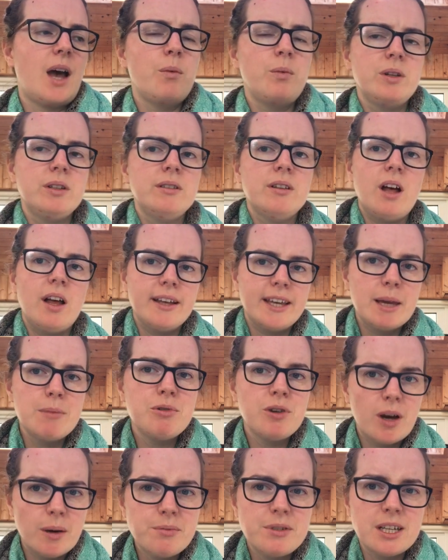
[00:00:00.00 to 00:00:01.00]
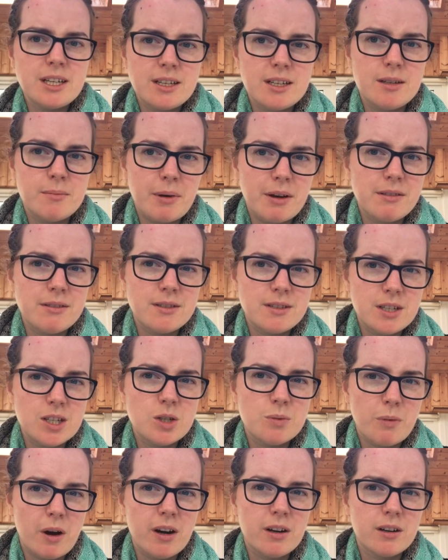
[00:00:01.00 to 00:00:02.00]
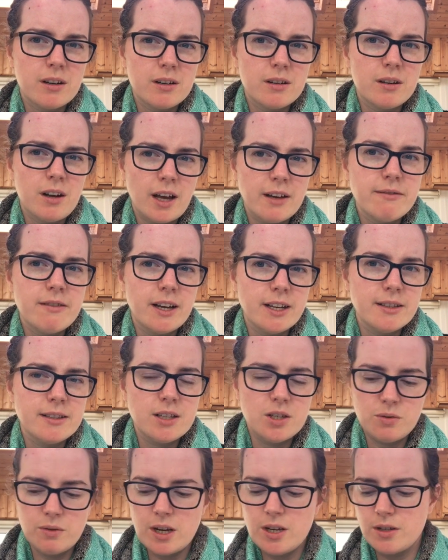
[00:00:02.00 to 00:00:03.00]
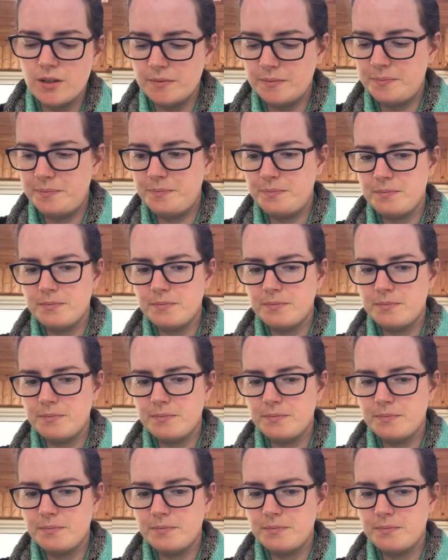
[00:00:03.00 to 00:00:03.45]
will keep you updated about the stitch marker lifeline situation,